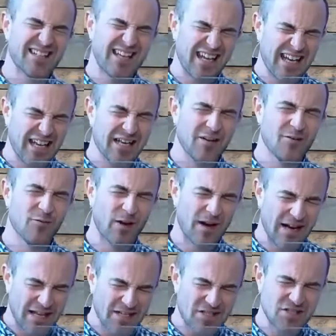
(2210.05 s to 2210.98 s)
in
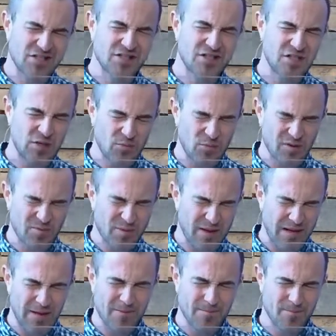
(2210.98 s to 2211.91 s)
relationship with
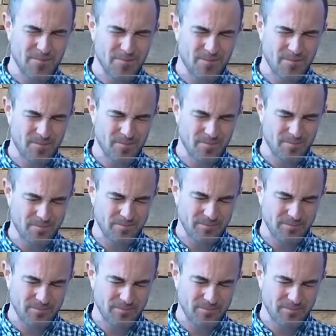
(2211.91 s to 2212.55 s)
me.